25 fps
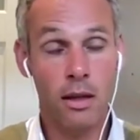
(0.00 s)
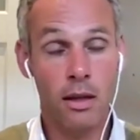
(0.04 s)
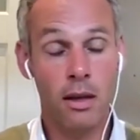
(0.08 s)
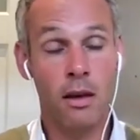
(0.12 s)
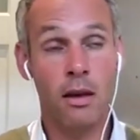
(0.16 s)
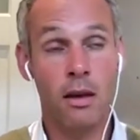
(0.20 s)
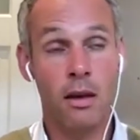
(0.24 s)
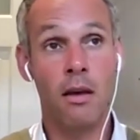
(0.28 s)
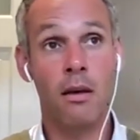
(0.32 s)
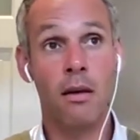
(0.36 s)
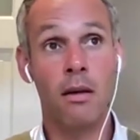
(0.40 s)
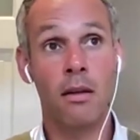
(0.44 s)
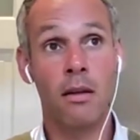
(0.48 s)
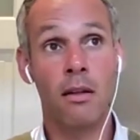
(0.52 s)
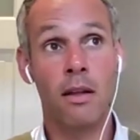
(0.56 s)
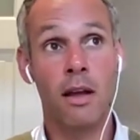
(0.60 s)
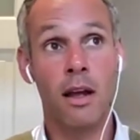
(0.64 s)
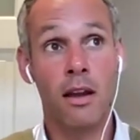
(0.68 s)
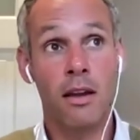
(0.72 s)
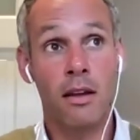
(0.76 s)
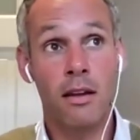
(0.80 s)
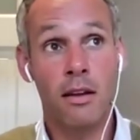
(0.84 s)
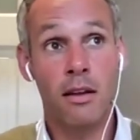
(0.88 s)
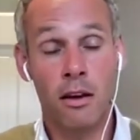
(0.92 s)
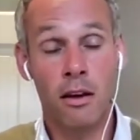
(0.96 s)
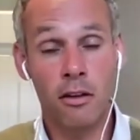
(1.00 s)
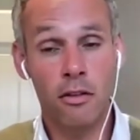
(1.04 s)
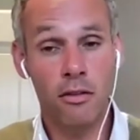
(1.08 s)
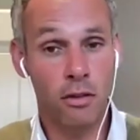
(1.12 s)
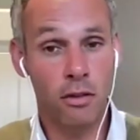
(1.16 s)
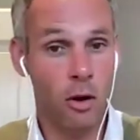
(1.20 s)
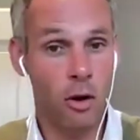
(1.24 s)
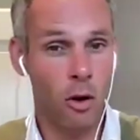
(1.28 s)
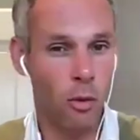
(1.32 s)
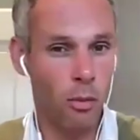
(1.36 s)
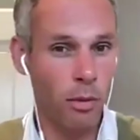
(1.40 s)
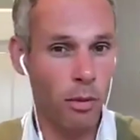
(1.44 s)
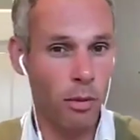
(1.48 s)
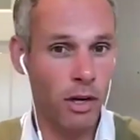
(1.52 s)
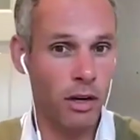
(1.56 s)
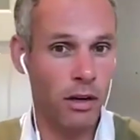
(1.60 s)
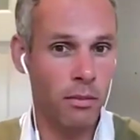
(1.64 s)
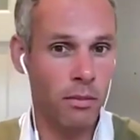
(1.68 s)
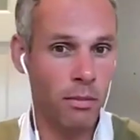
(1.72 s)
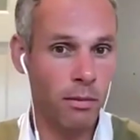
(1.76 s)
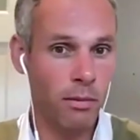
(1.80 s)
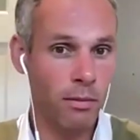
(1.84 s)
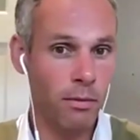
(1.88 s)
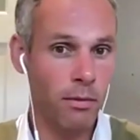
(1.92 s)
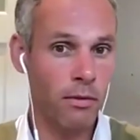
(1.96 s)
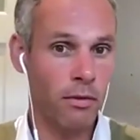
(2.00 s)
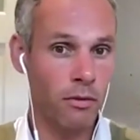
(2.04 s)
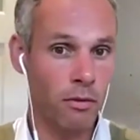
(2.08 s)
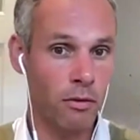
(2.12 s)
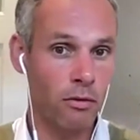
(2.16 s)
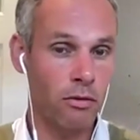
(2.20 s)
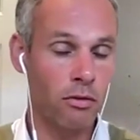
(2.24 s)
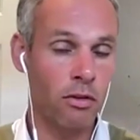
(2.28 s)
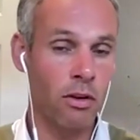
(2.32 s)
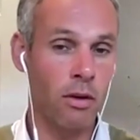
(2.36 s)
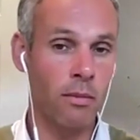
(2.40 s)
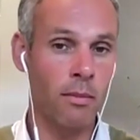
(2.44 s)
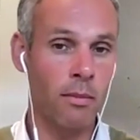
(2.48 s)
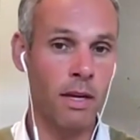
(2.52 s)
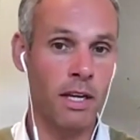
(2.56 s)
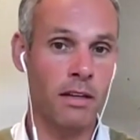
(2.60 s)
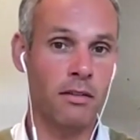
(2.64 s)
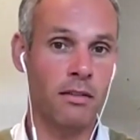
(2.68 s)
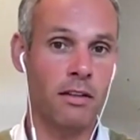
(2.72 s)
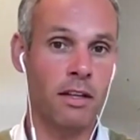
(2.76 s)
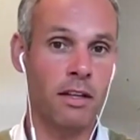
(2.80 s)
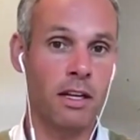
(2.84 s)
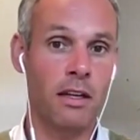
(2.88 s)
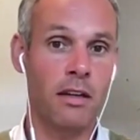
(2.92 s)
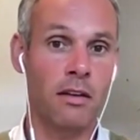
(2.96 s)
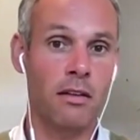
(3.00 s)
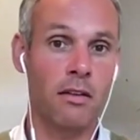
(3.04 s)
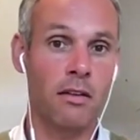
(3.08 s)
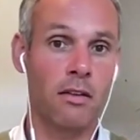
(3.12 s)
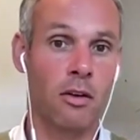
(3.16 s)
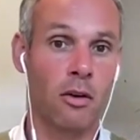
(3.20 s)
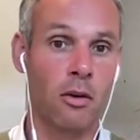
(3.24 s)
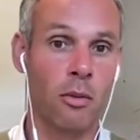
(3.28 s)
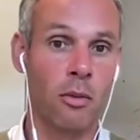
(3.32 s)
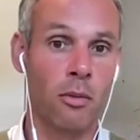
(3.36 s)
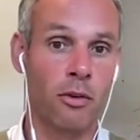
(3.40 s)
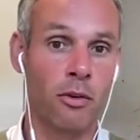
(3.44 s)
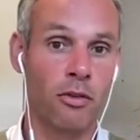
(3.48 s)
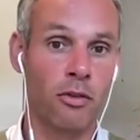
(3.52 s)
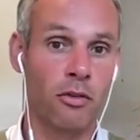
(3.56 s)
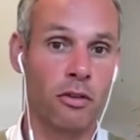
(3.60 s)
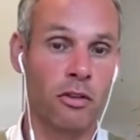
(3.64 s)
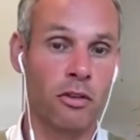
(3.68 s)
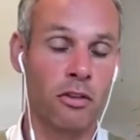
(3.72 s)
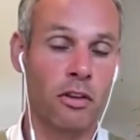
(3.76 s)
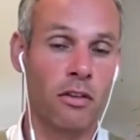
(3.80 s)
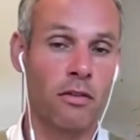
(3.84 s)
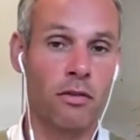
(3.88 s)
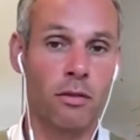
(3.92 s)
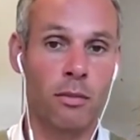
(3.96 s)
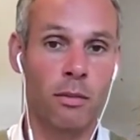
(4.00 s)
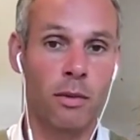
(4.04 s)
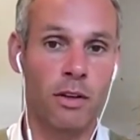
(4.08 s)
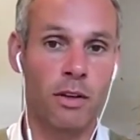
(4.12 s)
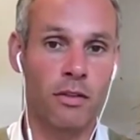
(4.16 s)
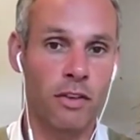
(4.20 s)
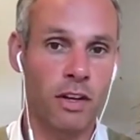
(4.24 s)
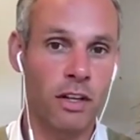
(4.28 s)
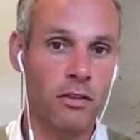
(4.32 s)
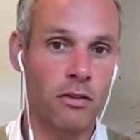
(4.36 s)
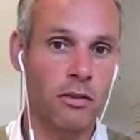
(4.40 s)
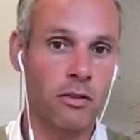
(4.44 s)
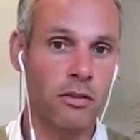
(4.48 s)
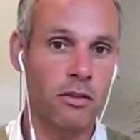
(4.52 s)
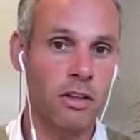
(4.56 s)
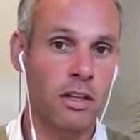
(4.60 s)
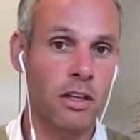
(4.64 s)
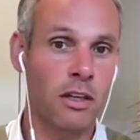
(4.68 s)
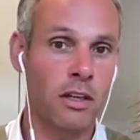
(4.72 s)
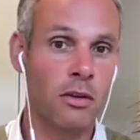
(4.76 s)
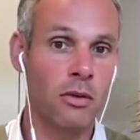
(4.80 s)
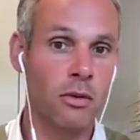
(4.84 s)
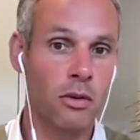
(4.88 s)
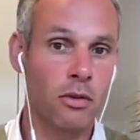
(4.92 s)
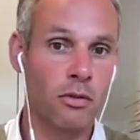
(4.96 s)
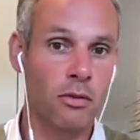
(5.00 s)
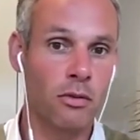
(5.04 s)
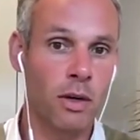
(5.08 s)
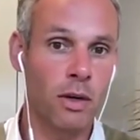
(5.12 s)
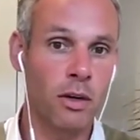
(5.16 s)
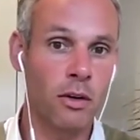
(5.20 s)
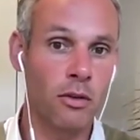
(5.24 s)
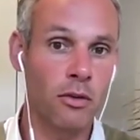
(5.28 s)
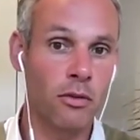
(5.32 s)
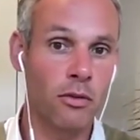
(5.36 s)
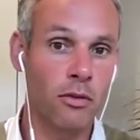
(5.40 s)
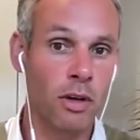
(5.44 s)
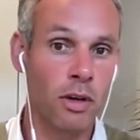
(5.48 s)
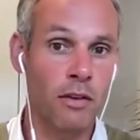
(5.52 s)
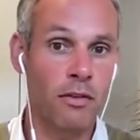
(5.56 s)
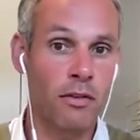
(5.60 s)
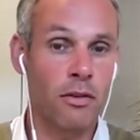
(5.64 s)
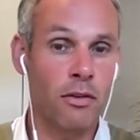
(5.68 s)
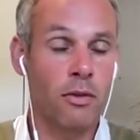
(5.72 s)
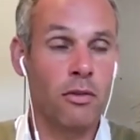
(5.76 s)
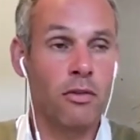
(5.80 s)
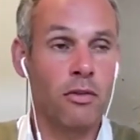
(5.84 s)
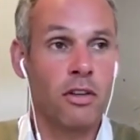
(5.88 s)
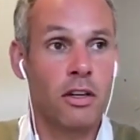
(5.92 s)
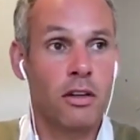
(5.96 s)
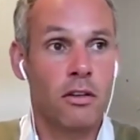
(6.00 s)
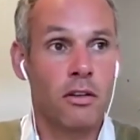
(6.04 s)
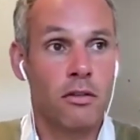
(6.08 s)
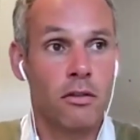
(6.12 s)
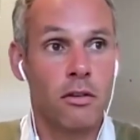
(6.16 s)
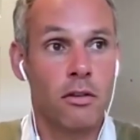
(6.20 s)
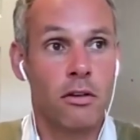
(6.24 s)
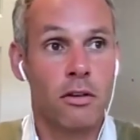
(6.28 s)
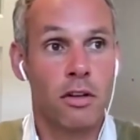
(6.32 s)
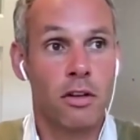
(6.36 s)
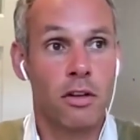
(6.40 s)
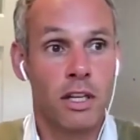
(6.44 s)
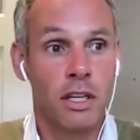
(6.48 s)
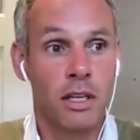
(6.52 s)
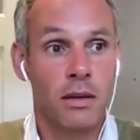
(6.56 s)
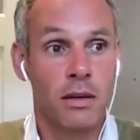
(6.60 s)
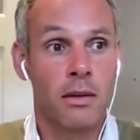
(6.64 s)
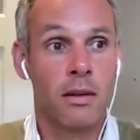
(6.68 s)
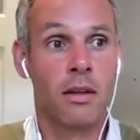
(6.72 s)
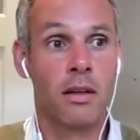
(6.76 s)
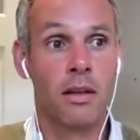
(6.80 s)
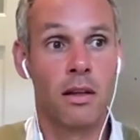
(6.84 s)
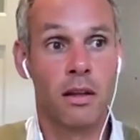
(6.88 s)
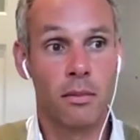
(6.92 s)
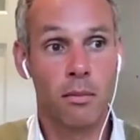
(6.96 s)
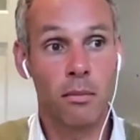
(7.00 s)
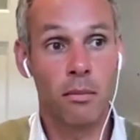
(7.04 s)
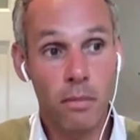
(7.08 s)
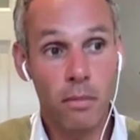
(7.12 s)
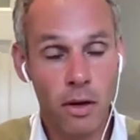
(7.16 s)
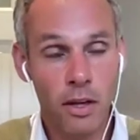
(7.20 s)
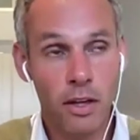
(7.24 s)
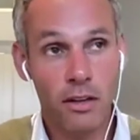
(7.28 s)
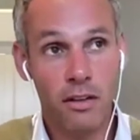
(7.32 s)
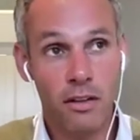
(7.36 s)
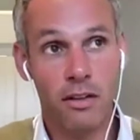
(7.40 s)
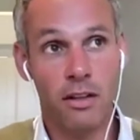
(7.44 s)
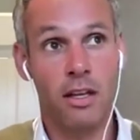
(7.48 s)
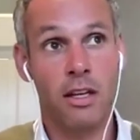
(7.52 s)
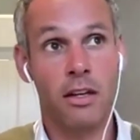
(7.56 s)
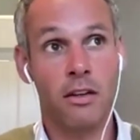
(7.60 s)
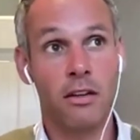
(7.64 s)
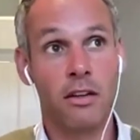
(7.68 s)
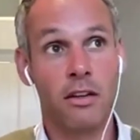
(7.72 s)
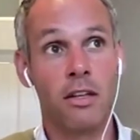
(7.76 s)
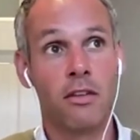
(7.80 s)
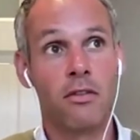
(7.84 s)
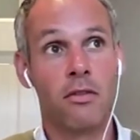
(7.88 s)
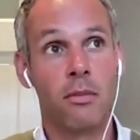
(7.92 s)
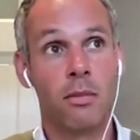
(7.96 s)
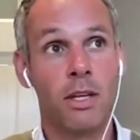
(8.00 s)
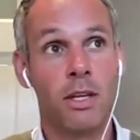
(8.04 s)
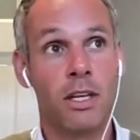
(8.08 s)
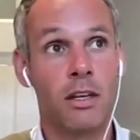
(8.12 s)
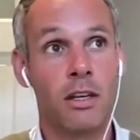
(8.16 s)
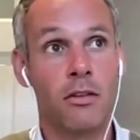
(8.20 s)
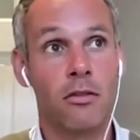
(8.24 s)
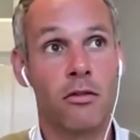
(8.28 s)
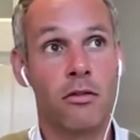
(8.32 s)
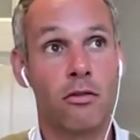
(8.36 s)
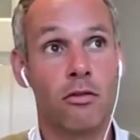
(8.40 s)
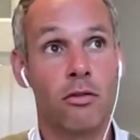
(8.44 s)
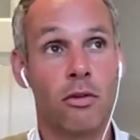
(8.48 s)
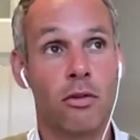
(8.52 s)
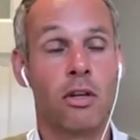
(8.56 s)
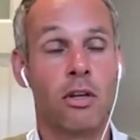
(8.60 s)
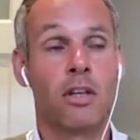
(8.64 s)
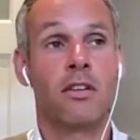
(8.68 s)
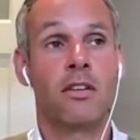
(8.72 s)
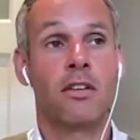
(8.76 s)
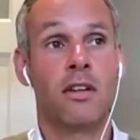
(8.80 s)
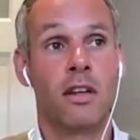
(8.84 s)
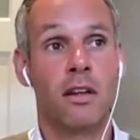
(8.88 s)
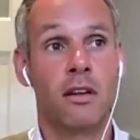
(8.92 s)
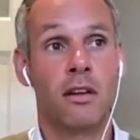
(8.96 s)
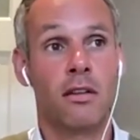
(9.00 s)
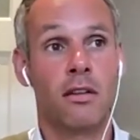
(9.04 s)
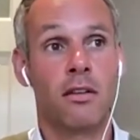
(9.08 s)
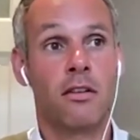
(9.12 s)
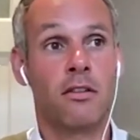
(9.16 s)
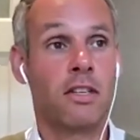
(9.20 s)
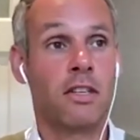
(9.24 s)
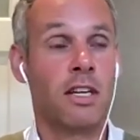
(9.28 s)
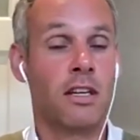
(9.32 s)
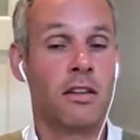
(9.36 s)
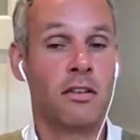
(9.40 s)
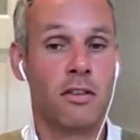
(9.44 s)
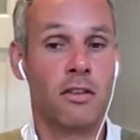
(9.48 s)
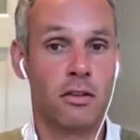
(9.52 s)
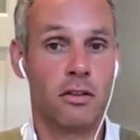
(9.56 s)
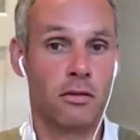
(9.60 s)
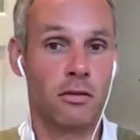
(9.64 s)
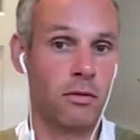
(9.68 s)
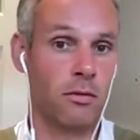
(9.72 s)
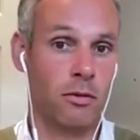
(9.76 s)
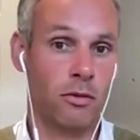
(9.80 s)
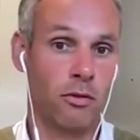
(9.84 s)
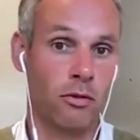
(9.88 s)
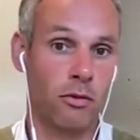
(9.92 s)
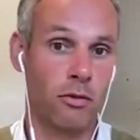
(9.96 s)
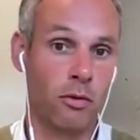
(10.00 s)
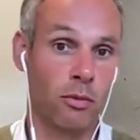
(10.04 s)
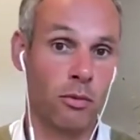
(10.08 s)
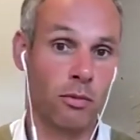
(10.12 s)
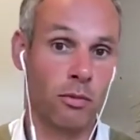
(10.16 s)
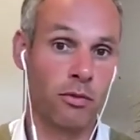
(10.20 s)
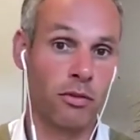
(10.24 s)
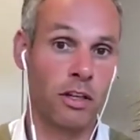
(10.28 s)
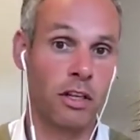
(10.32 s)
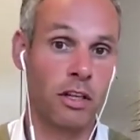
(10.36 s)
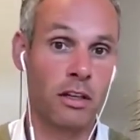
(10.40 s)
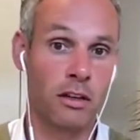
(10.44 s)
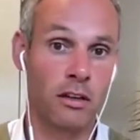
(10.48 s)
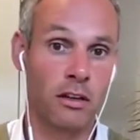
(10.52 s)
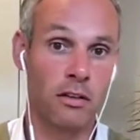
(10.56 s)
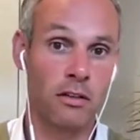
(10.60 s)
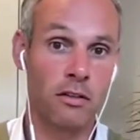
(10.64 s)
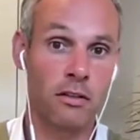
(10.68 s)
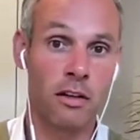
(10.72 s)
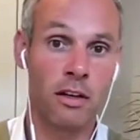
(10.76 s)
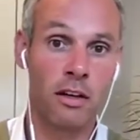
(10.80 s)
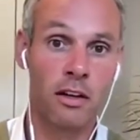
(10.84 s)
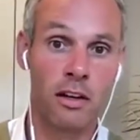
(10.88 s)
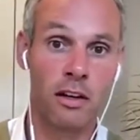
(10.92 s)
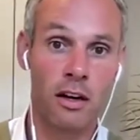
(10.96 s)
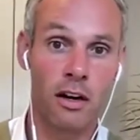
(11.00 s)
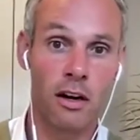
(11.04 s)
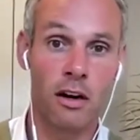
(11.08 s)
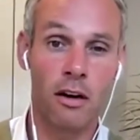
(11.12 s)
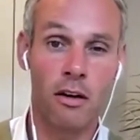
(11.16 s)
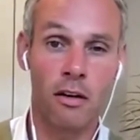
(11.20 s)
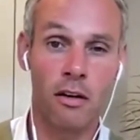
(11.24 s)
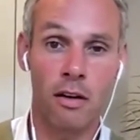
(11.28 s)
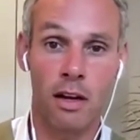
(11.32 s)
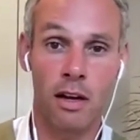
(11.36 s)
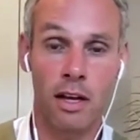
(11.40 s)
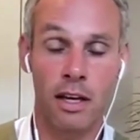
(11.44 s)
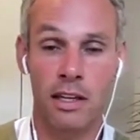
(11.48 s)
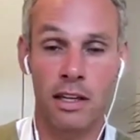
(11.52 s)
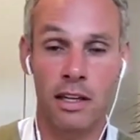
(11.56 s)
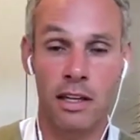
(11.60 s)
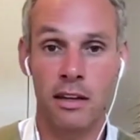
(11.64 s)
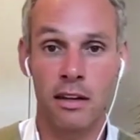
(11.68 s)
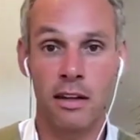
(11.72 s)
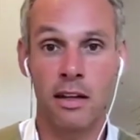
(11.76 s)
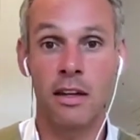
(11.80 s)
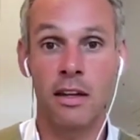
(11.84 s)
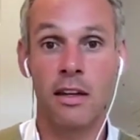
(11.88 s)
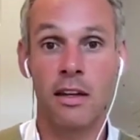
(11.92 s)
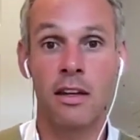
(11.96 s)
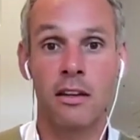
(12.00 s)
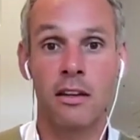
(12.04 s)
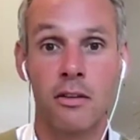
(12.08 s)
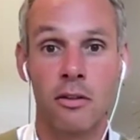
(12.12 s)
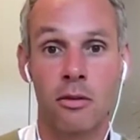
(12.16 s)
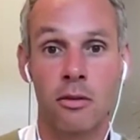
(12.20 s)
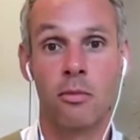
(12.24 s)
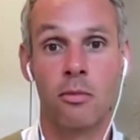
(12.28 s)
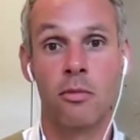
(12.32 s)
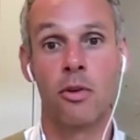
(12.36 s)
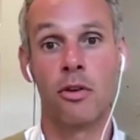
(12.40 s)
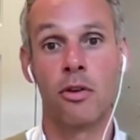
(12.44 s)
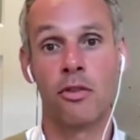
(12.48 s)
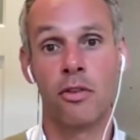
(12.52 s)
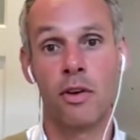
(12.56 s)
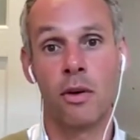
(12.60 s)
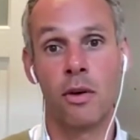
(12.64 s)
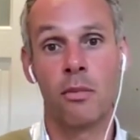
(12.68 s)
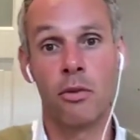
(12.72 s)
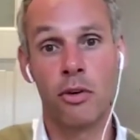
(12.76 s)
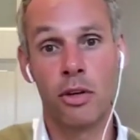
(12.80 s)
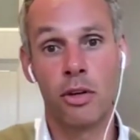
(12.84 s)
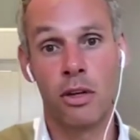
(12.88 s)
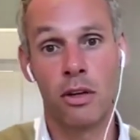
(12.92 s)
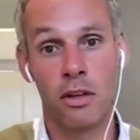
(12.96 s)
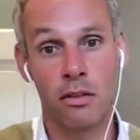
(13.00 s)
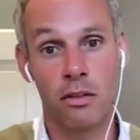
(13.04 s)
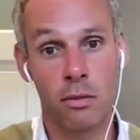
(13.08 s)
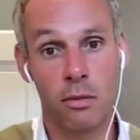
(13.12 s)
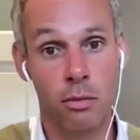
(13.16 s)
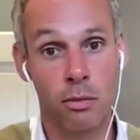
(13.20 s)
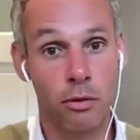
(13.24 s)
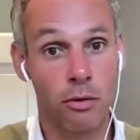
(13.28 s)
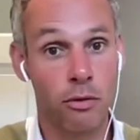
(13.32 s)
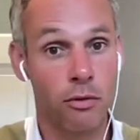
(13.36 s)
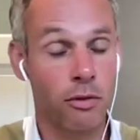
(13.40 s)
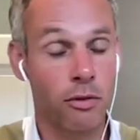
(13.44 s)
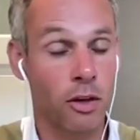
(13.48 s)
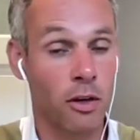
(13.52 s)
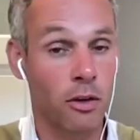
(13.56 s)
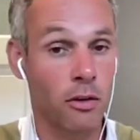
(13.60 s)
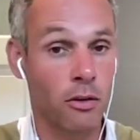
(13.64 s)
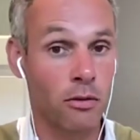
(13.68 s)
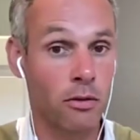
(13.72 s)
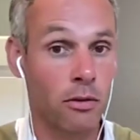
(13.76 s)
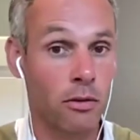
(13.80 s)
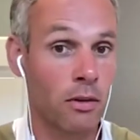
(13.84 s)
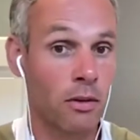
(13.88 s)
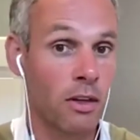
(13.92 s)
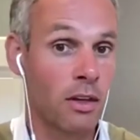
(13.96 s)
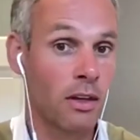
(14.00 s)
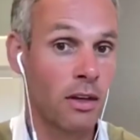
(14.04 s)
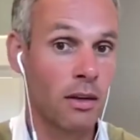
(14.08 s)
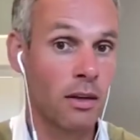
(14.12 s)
That does open up to some extent the opportunity for manufacturers in the EU as well to have continuous learning, but it needs to be ensured that the design change control procedures are aligned and your notified body has approved those,